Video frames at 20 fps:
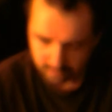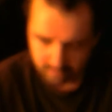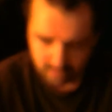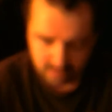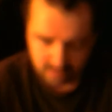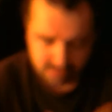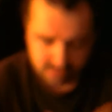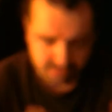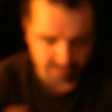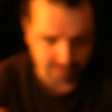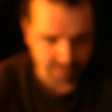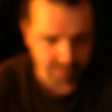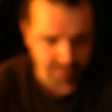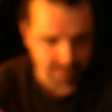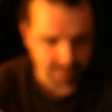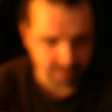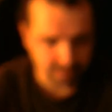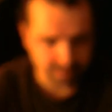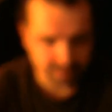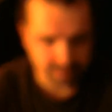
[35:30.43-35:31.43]
So there you
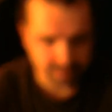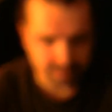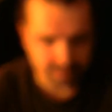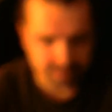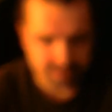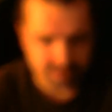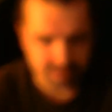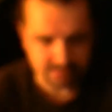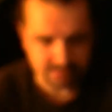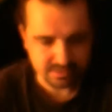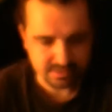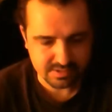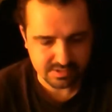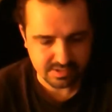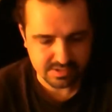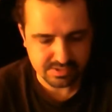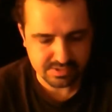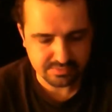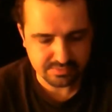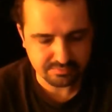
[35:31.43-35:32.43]
go, folks.
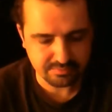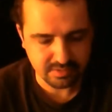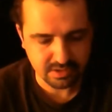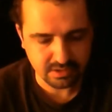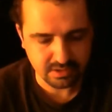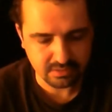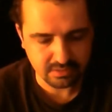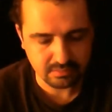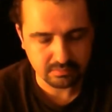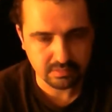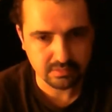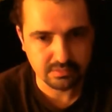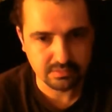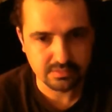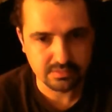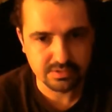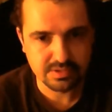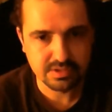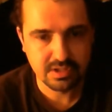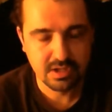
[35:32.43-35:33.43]
Six of my home
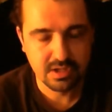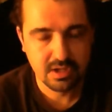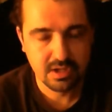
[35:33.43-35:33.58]
brews,